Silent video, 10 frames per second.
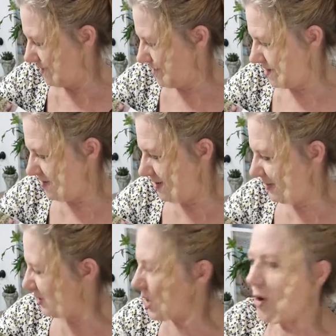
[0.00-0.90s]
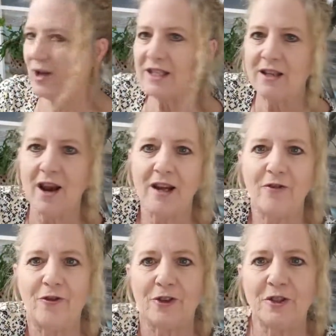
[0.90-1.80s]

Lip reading: Oh, I'm so excited for